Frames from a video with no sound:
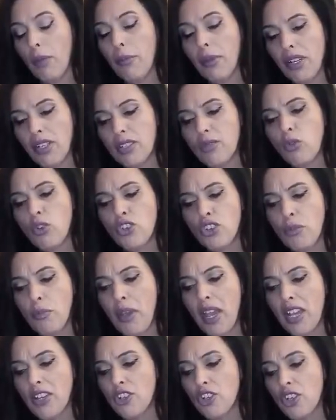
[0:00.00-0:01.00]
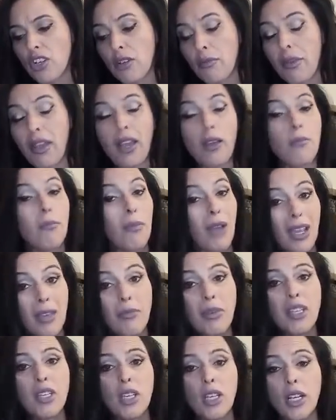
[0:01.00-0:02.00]
But it's what you're passionate about. It may
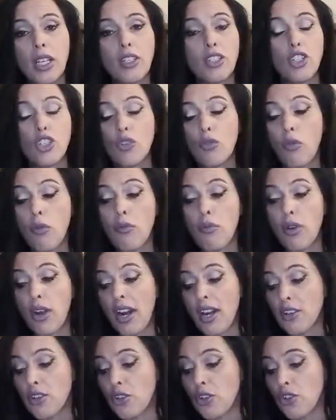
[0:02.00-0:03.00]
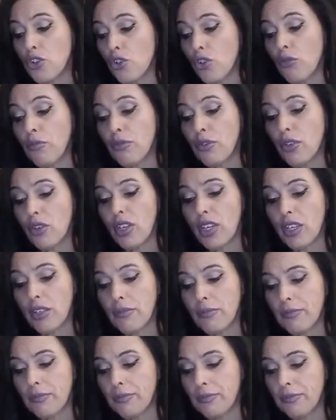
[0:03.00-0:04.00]
be connected to a brand new job you get.